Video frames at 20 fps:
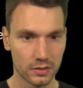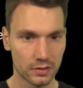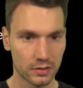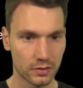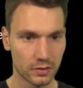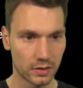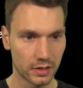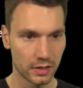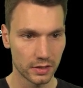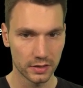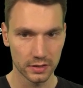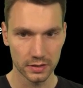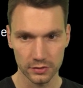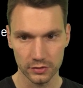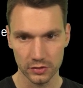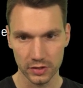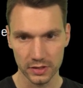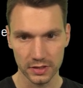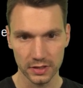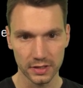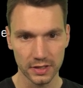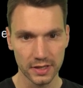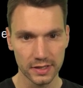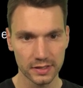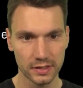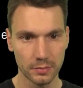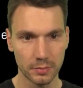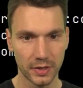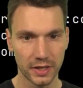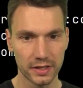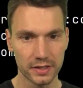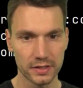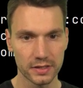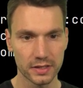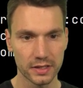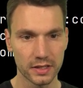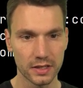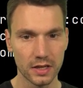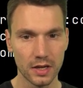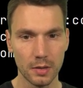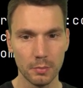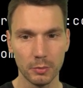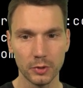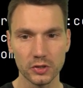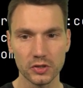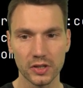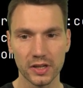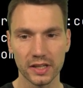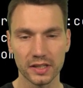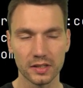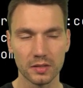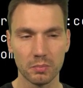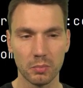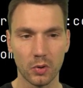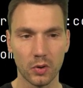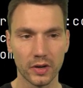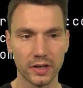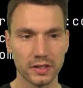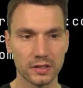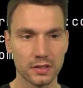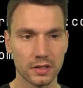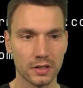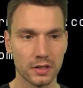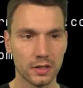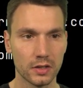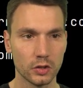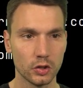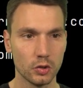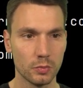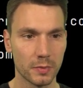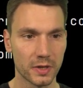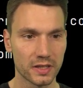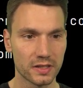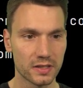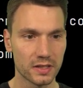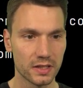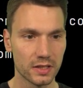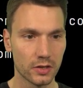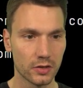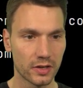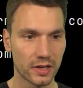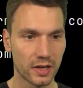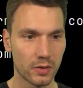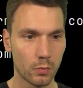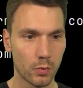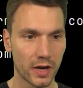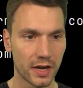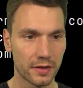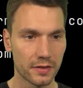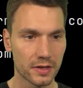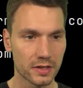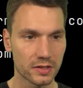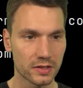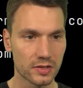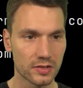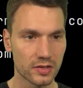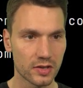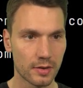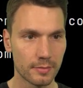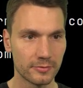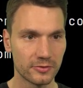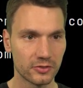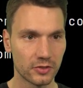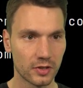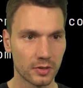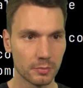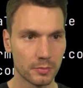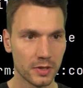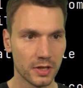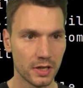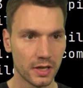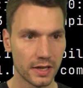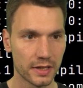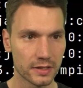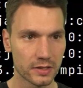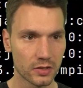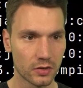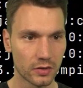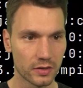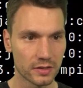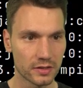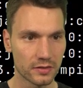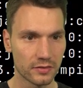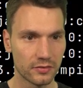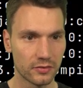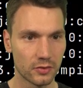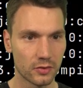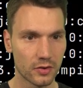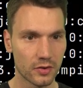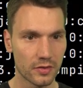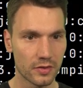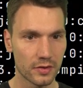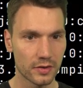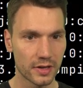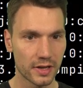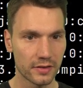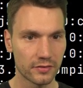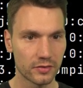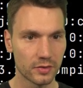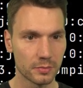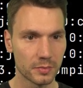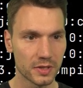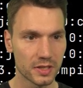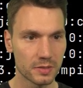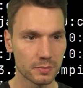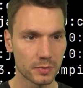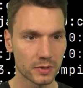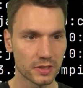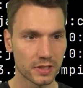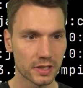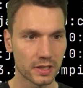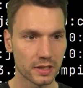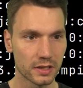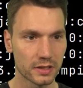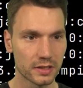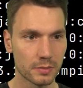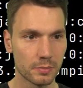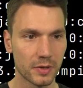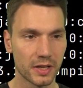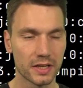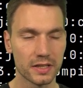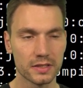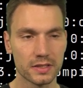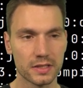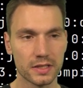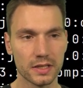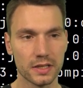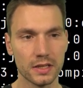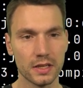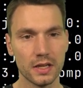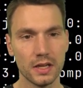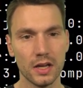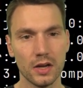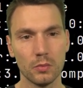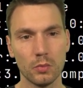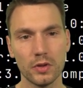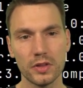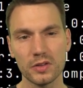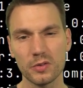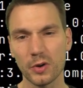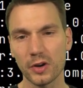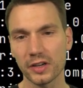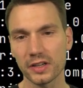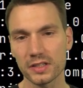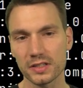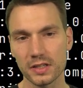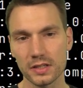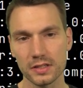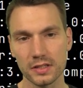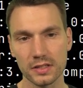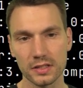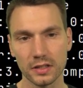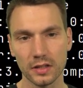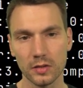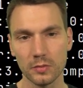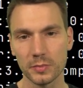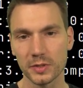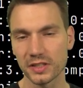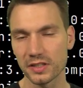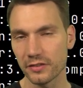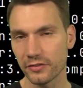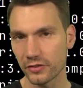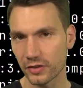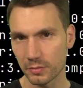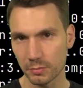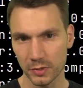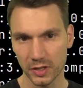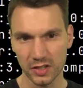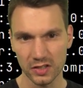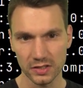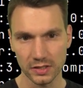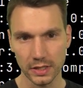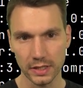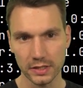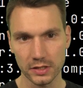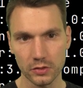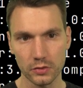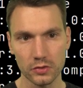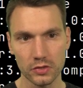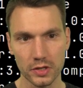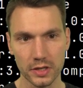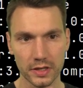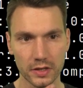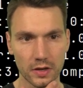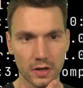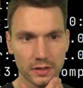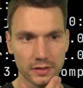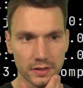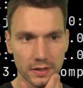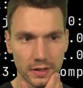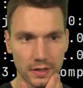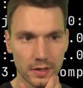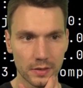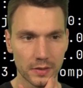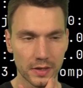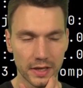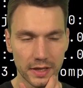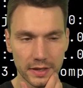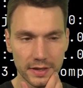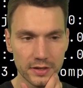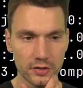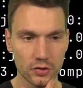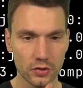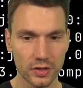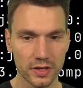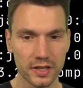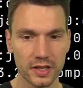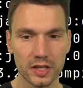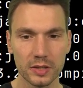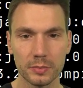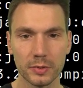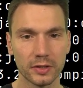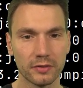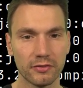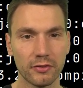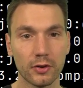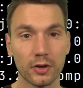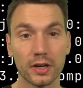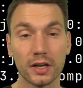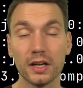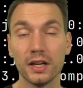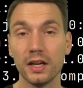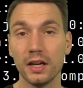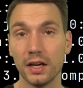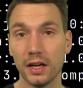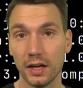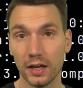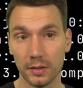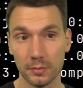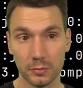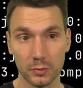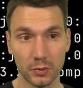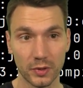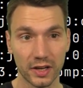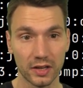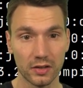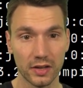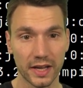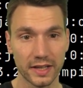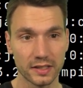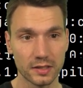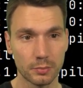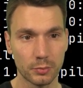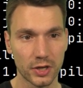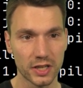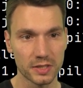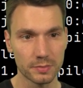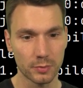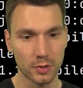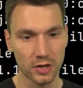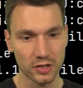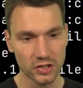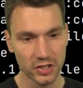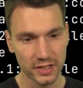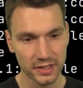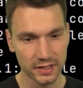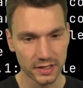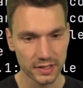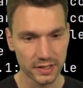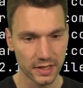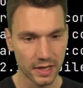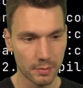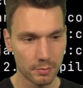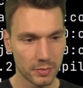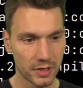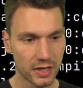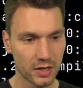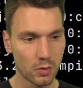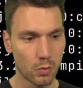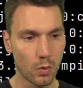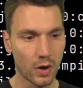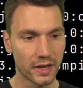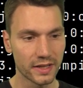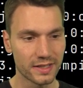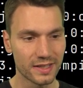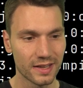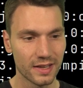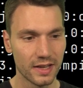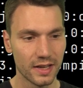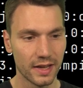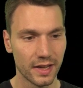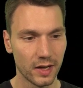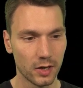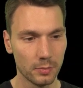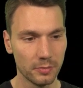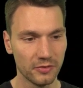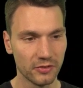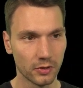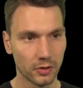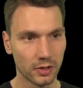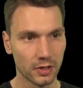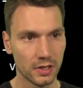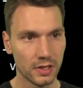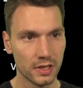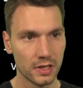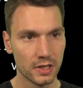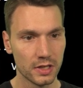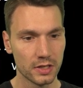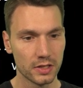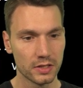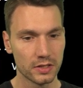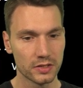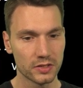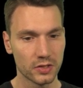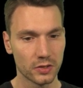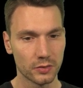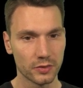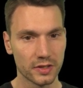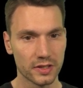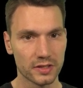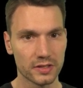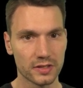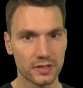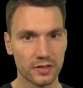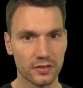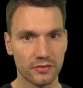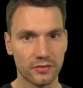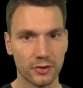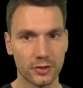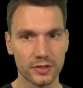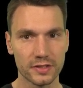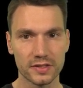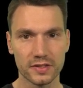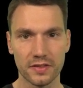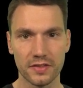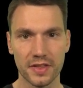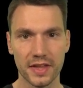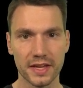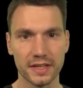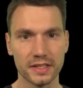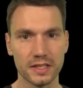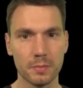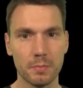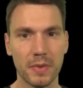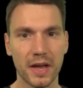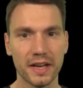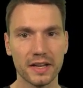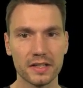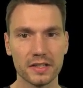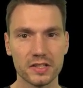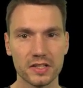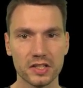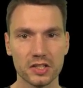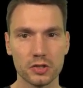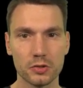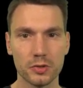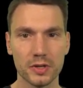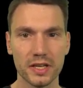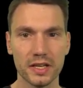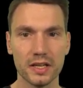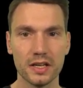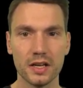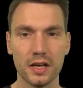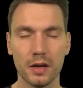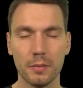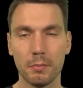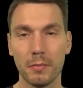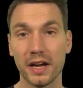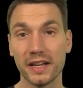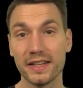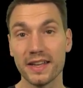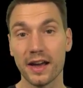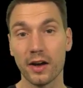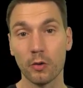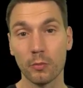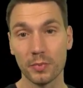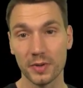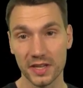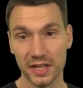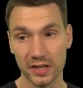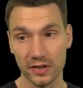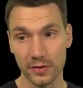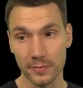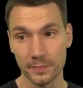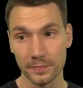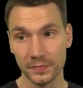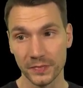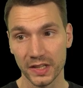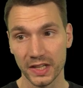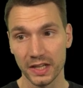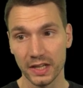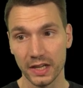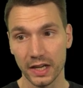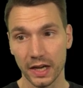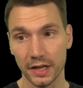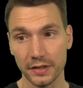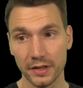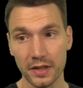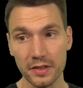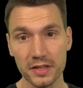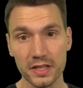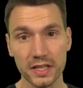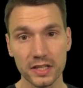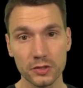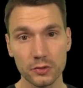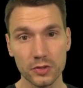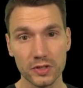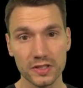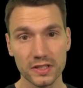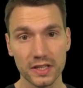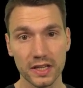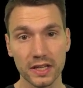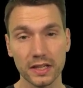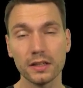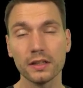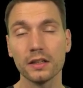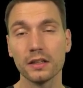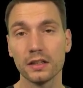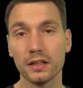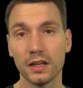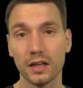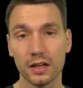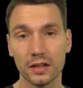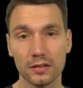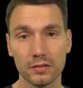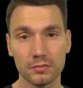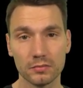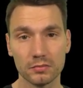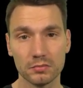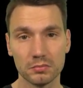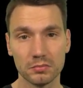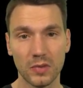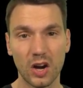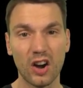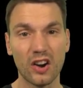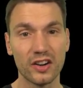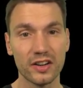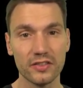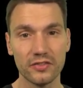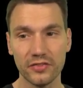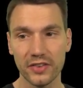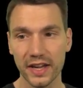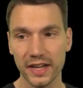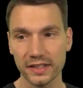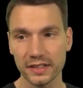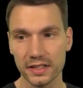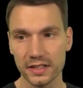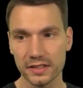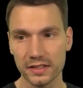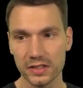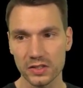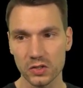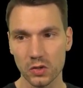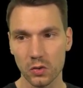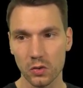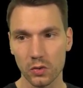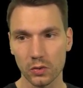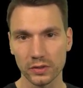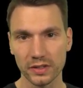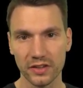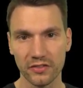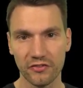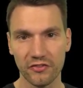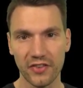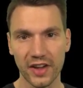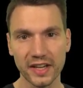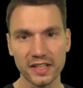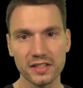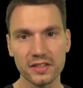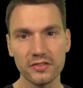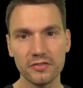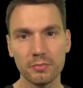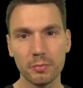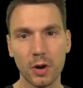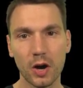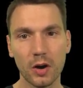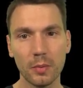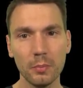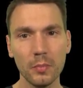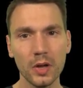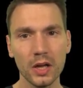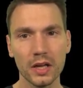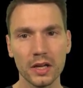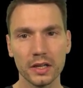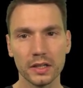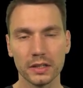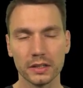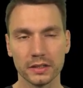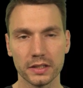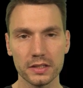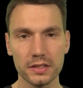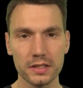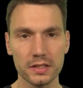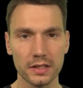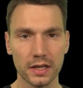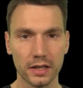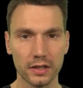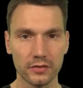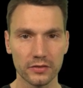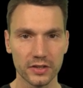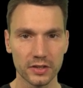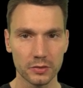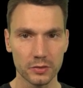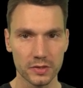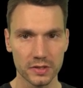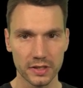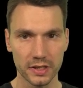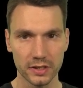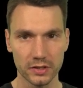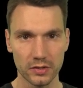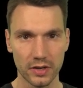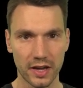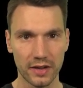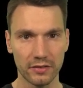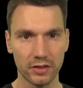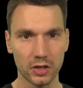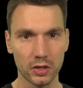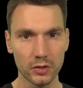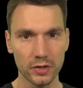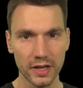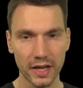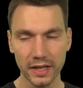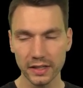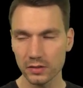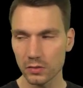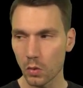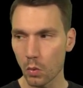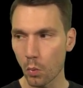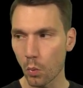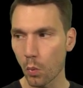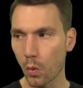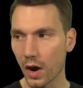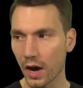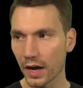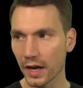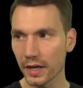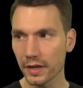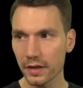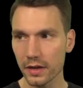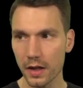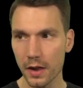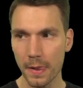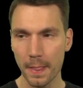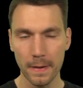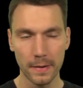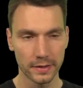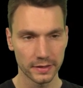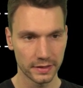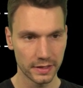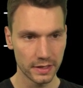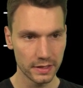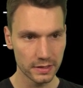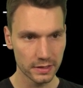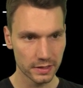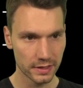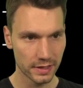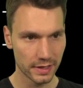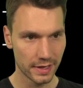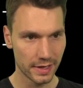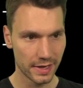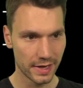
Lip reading: So, okay, is just a test dependency, but you get the point. You might see, okay, where does this come from, and so on and so forth. Okay, from this particular dependency. With Quarkus, this is a little bit different because that's usually not an issue here, but for regular enterprise projects, this can be quite helpful. So this first thing, dependency tree, might help here. Another interesting artifact is the so-called effective pom. This is kind of interesting to have a look at. Why? This